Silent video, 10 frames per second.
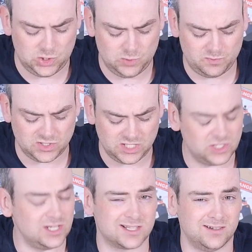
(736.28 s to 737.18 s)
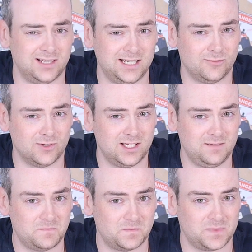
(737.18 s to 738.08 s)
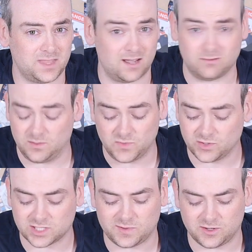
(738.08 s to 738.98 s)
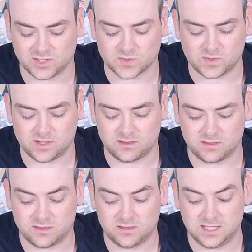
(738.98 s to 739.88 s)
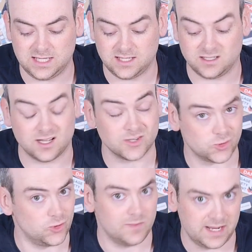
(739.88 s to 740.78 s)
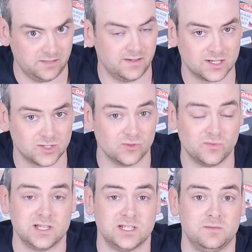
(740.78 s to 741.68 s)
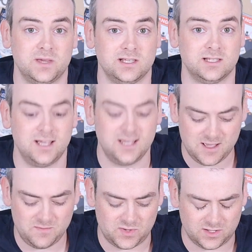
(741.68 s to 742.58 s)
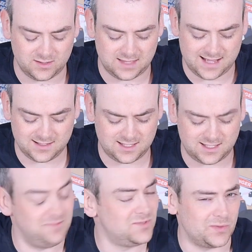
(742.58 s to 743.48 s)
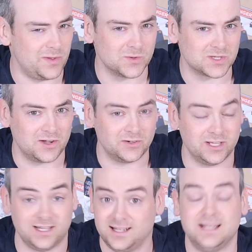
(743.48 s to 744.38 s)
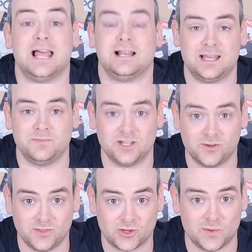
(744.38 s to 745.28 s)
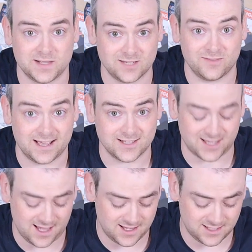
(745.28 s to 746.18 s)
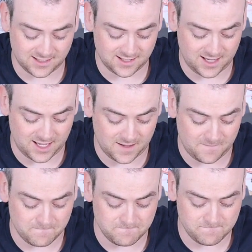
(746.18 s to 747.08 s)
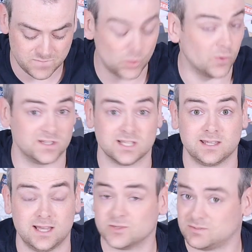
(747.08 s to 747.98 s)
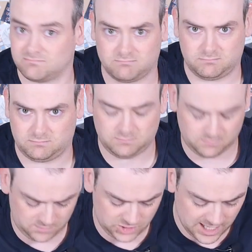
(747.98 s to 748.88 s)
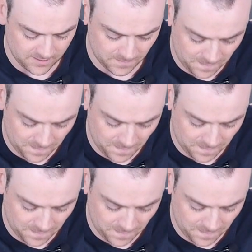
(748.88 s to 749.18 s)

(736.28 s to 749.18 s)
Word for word: you position it slightly differently. Now I'm not experienced with the industrial manufacture of PCBs, but that seems to be what's going on here. Let, let me know in the comments if that is the case um, or if it's something else, channel.